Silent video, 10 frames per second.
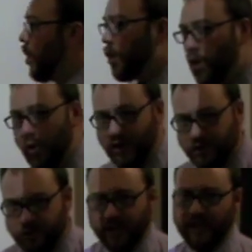who
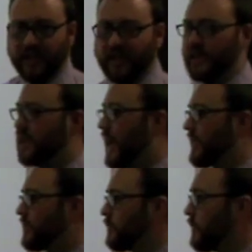is drinking a
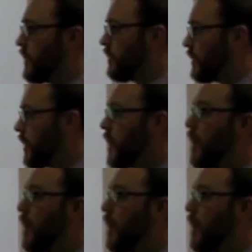glass of milk?